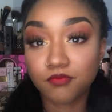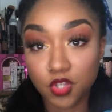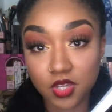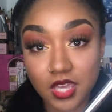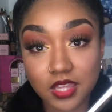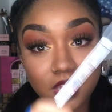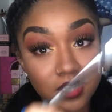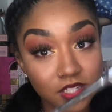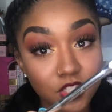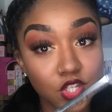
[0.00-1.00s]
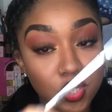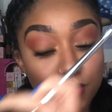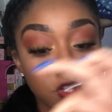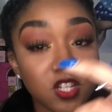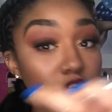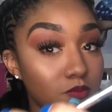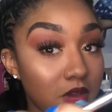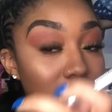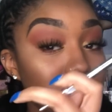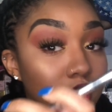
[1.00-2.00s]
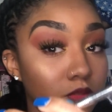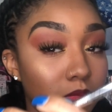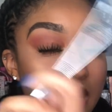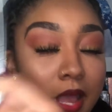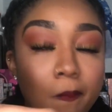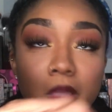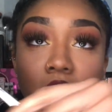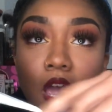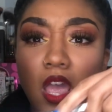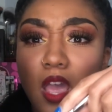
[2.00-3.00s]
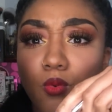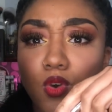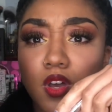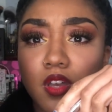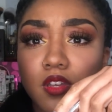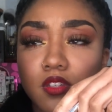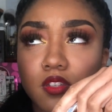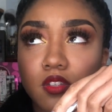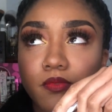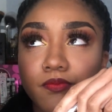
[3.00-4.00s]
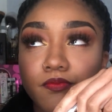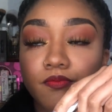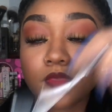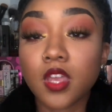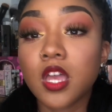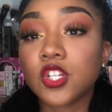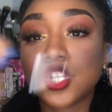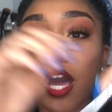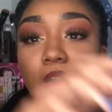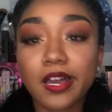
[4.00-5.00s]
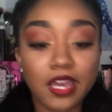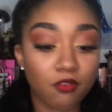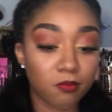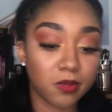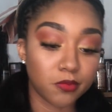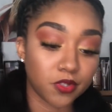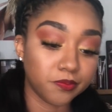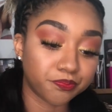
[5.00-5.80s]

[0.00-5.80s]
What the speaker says: You can get this. This is a good buy. It's a good buy. It was Child, I can't remember.